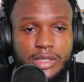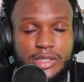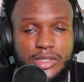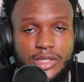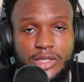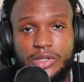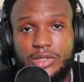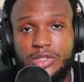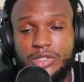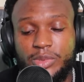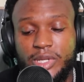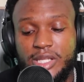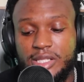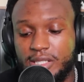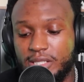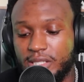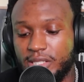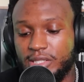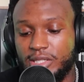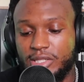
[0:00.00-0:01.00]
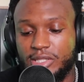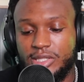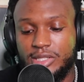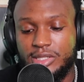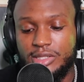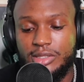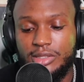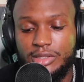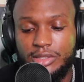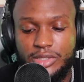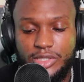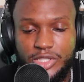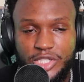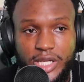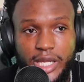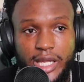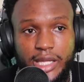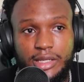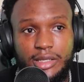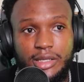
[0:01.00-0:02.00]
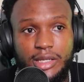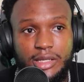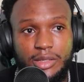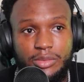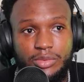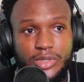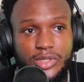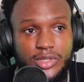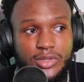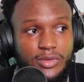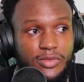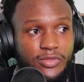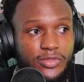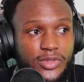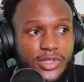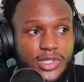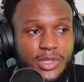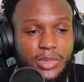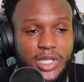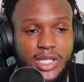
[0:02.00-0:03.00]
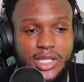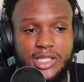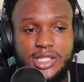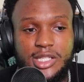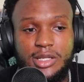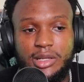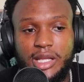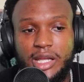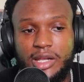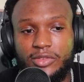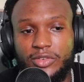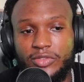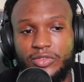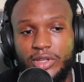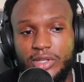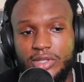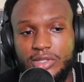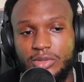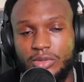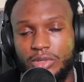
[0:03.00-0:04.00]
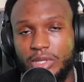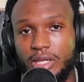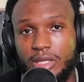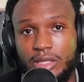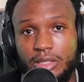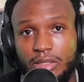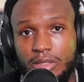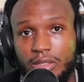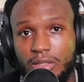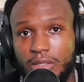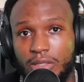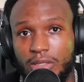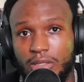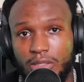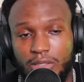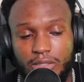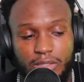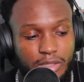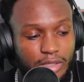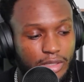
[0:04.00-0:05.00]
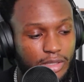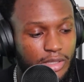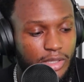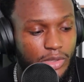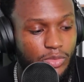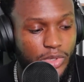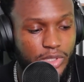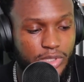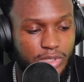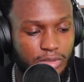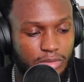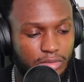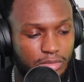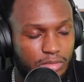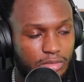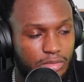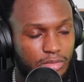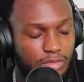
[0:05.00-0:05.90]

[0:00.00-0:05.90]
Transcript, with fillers: So you was basically just chatting at the press conference to make it seem like everything is okay, and it wasn't.